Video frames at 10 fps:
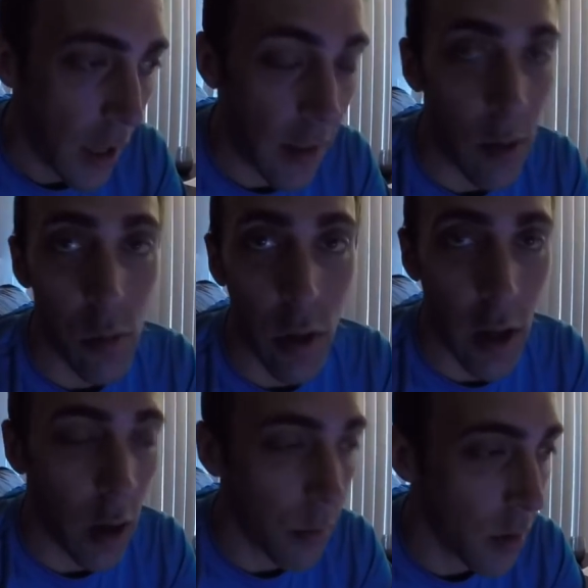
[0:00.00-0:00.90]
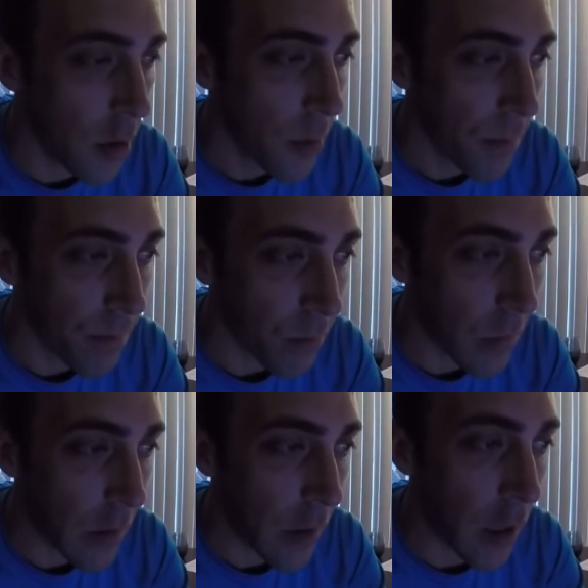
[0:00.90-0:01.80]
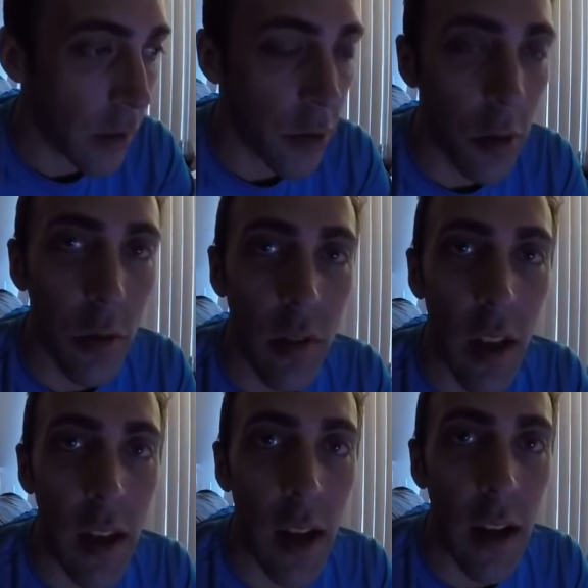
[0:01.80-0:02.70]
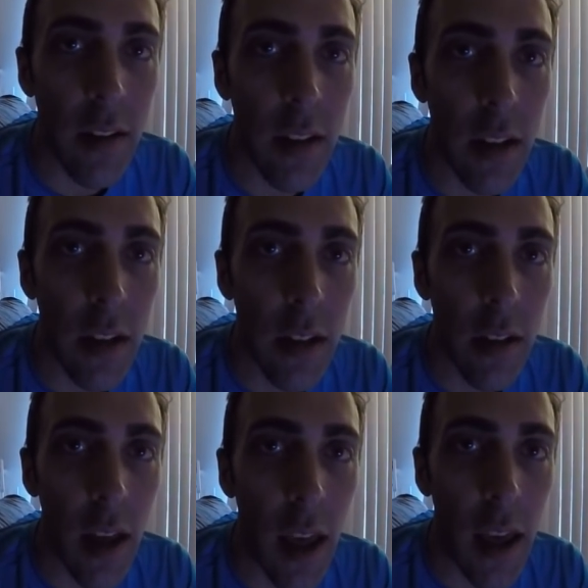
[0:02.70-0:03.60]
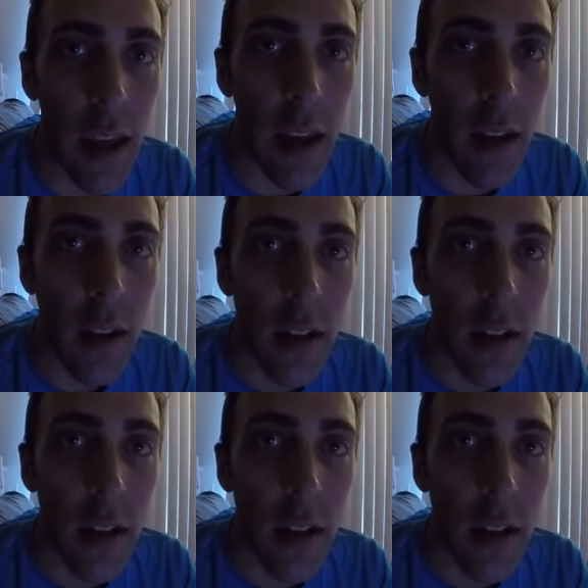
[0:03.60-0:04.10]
and that really helped. Then on Tuesday, I did a